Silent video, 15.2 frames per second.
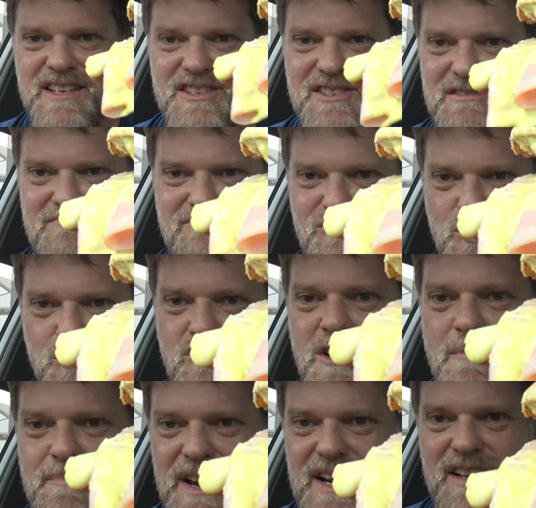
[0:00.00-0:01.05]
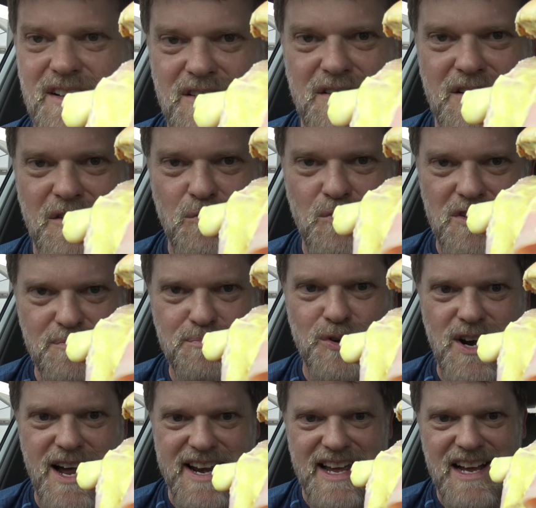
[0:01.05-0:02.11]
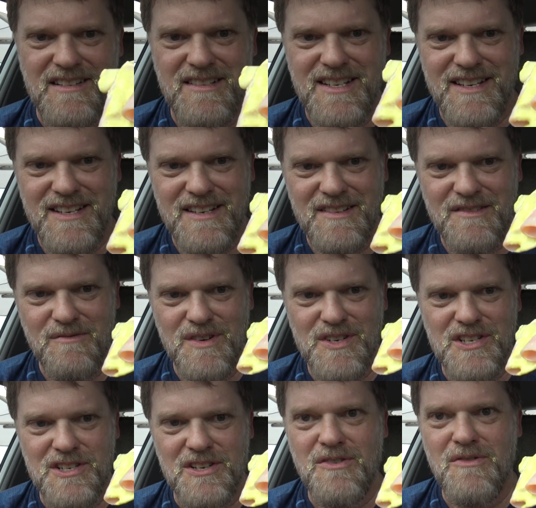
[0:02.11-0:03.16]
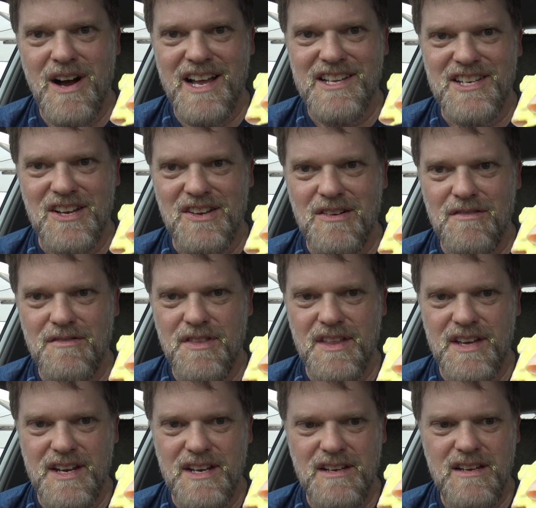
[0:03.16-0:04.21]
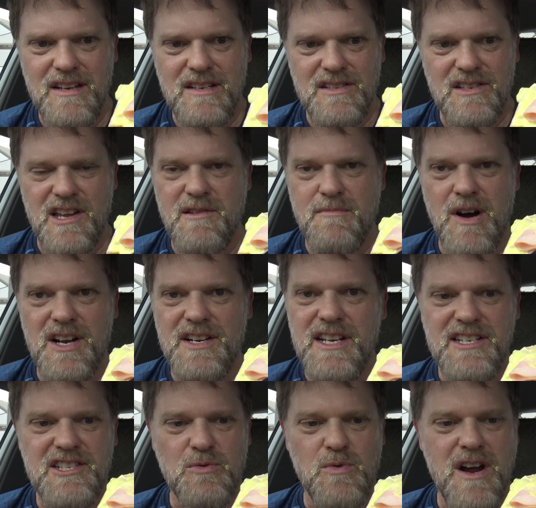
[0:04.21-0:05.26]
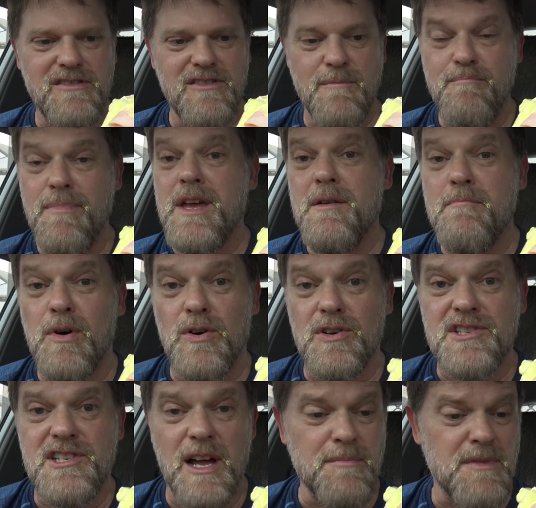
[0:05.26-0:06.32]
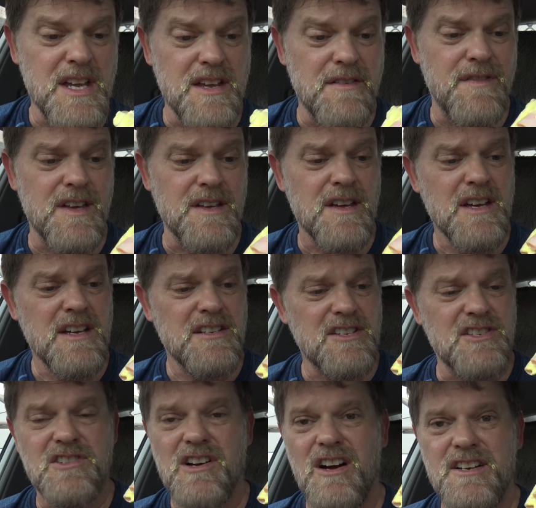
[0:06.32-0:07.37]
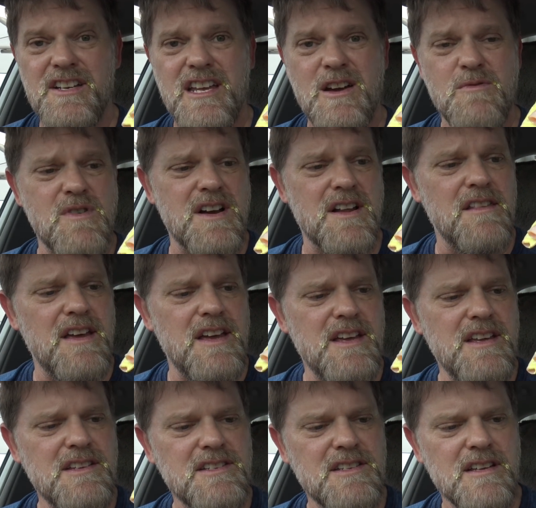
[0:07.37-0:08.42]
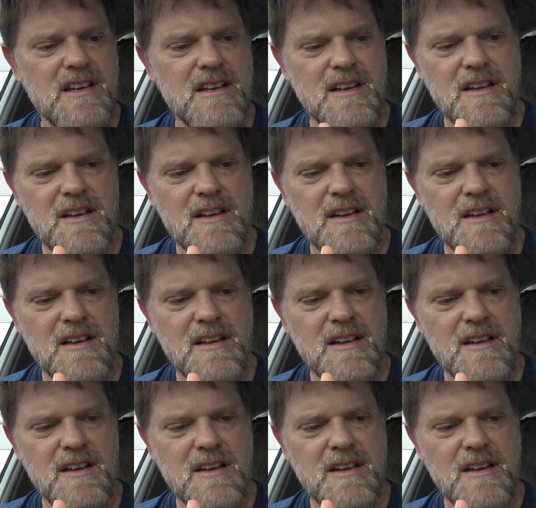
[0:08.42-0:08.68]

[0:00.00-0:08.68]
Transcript: It's dripping with product, which is always a good thing. So you might need to wear a bib or something if you decide to get one of these.